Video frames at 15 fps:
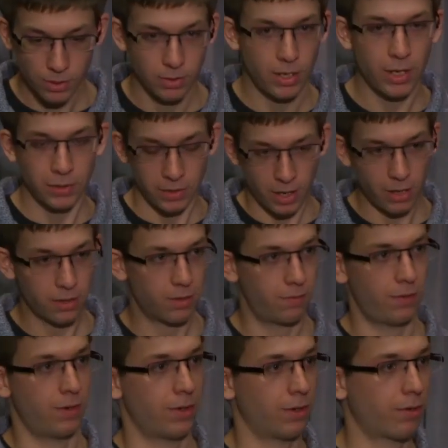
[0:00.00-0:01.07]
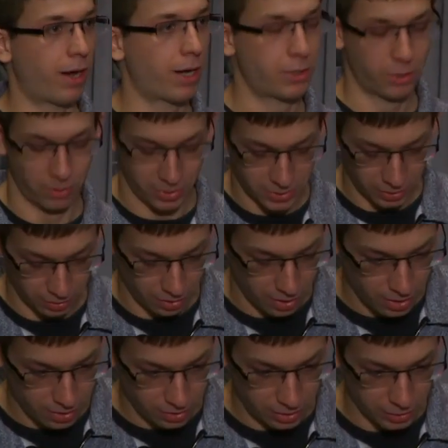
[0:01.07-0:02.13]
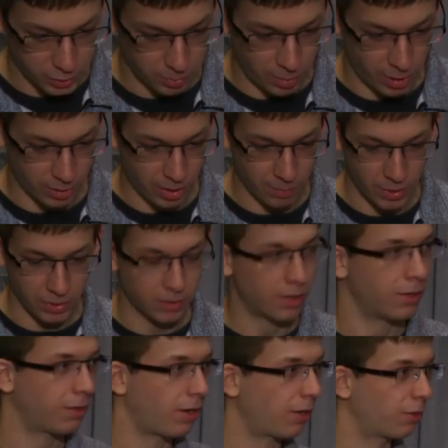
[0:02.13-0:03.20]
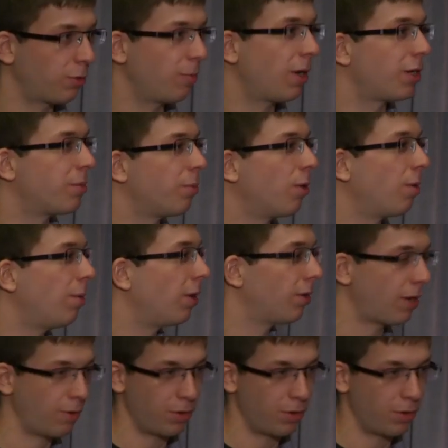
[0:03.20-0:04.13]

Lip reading: So that's kind of a crash course in Spark. I'm not going to talk too much more about how you